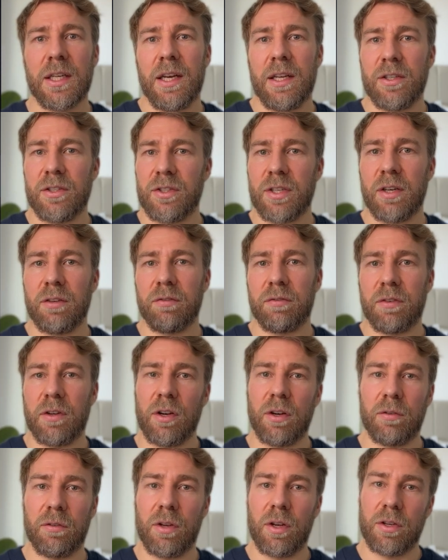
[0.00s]
And a
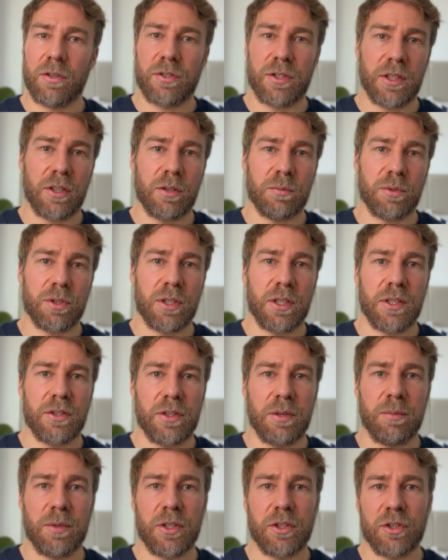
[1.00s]
self-hosting option, as
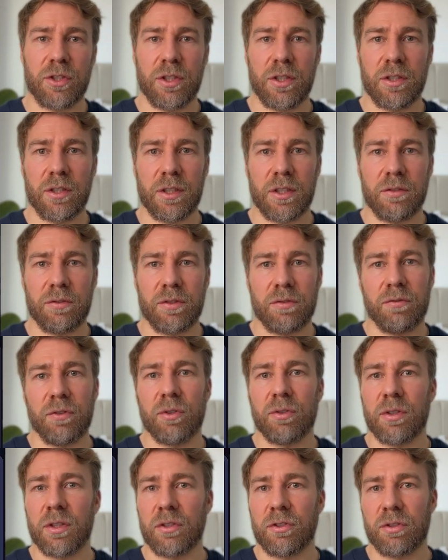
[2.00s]
I mentioned, gives
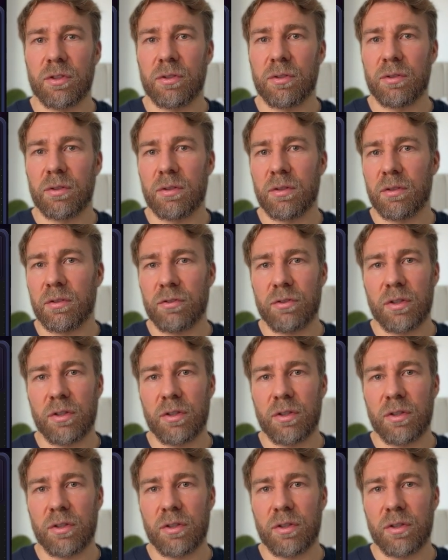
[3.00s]
full control